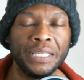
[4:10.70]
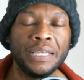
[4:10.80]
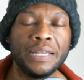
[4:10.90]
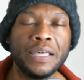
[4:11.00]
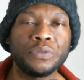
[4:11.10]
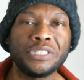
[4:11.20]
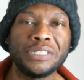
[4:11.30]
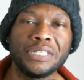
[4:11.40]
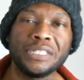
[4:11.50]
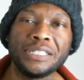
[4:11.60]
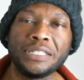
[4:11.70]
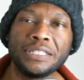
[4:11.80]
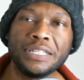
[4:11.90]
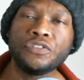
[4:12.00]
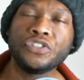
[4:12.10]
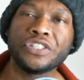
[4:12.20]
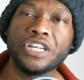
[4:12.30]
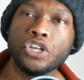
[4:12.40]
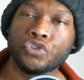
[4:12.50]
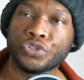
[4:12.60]
Now, this is an
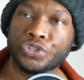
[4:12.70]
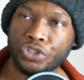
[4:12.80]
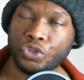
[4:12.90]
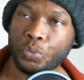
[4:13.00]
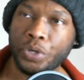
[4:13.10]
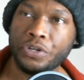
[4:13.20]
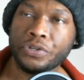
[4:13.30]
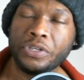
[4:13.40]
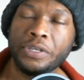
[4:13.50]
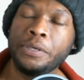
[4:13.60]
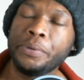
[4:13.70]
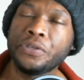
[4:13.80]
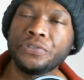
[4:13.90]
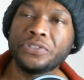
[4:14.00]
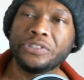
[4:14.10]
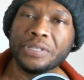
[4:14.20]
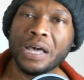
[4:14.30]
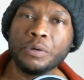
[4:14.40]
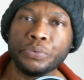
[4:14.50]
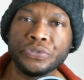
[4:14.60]
interesting tweet, because
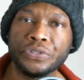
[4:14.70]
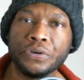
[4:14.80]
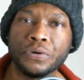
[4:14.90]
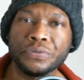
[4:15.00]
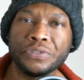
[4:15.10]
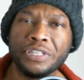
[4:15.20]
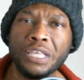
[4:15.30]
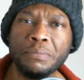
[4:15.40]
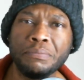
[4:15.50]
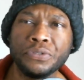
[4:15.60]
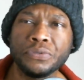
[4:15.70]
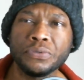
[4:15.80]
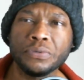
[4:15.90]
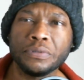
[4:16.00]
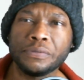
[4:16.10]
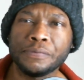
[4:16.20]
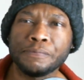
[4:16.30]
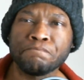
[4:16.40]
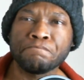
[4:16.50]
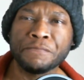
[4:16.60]
Donna Brazile seems
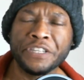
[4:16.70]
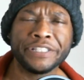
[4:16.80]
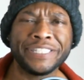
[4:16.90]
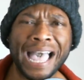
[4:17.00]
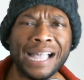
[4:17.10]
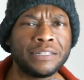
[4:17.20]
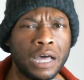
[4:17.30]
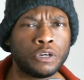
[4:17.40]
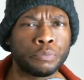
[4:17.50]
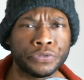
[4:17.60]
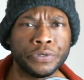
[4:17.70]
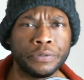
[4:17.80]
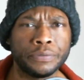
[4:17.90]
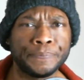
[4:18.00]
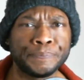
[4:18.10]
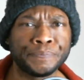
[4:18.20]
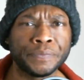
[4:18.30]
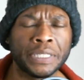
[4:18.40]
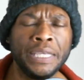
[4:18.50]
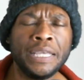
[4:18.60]
to attack Donna Brazile.
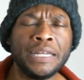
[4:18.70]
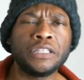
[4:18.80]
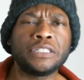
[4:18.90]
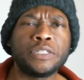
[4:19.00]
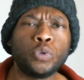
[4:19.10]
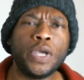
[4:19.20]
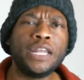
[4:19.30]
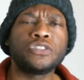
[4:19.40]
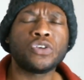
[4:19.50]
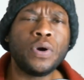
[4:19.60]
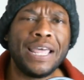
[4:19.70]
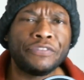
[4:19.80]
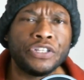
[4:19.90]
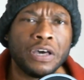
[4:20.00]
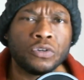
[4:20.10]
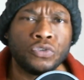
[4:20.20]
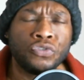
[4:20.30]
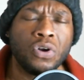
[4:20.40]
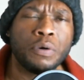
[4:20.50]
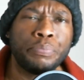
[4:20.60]
Now, the tweet is going after Donald
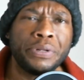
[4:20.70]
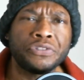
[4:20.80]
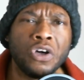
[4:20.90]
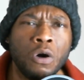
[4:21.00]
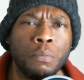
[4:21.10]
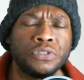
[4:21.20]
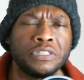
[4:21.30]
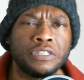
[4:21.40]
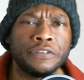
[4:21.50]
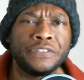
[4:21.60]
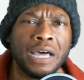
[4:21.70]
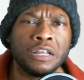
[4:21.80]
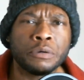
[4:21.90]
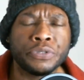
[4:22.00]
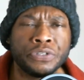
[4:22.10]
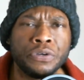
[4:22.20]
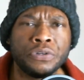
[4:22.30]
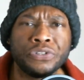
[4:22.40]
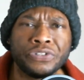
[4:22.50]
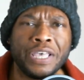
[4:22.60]
Trump, but it's almost as if Donna
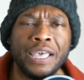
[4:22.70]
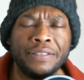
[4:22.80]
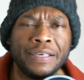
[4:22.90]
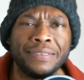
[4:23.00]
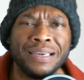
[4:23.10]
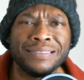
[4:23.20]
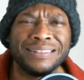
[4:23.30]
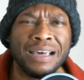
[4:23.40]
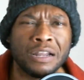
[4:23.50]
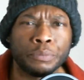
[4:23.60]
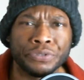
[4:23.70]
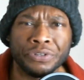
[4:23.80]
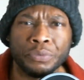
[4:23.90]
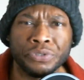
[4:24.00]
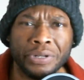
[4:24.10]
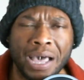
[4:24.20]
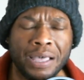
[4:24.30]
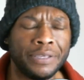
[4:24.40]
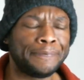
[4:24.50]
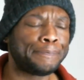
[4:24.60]
Brazile is saying that the other Donna Brazile was
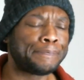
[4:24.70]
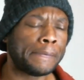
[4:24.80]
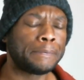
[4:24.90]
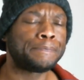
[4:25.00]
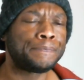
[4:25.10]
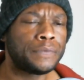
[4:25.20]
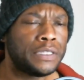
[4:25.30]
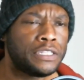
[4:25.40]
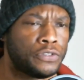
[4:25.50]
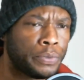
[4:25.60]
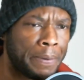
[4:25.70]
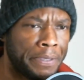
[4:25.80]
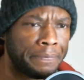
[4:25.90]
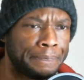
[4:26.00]
lying. This is what I mean.